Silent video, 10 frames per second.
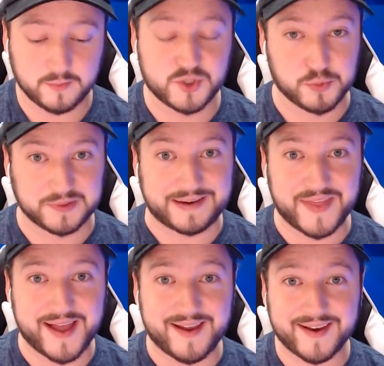Would you
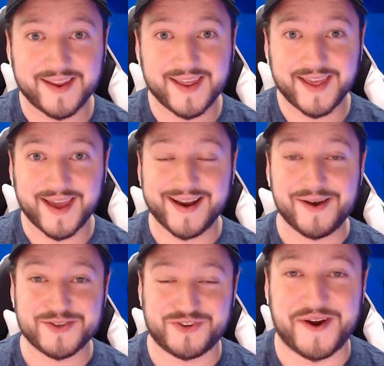believe that? And
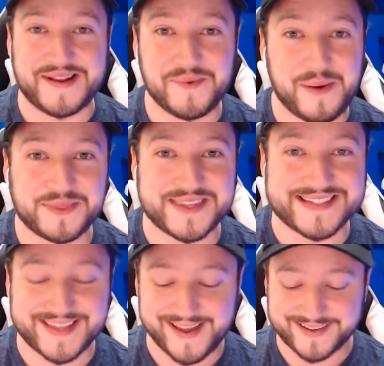I was trying to win with
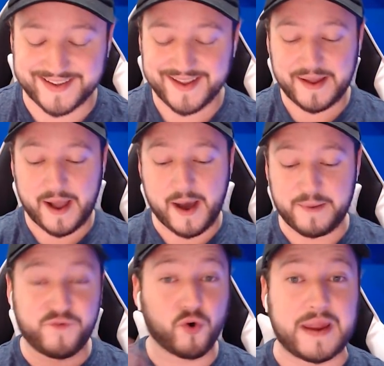this deck uh,
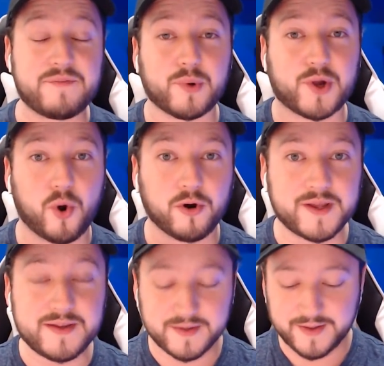before even
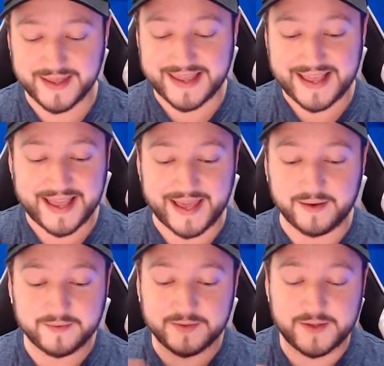recording.
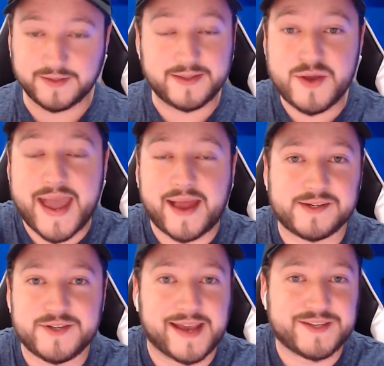And you, you
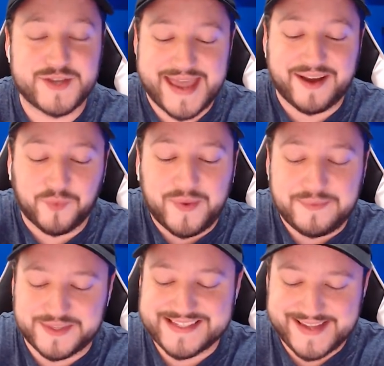can't, you guys. You can't
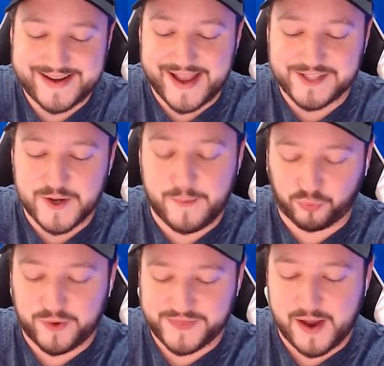win with this deck at top
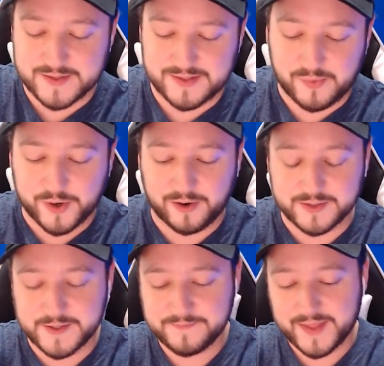three thousand in the world.